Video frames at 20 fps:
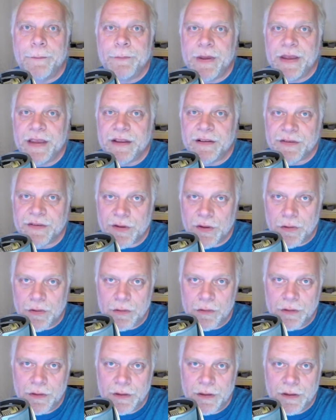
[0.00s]
being
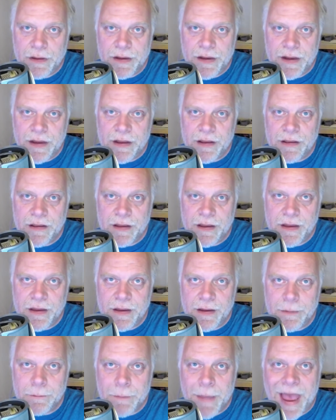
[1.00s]
sold in
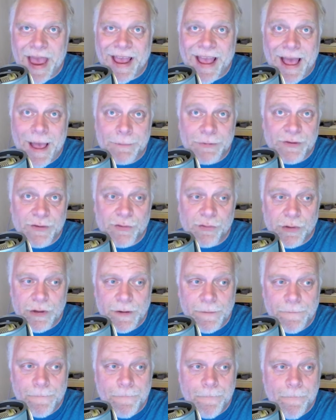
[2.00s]
the Mac App Store,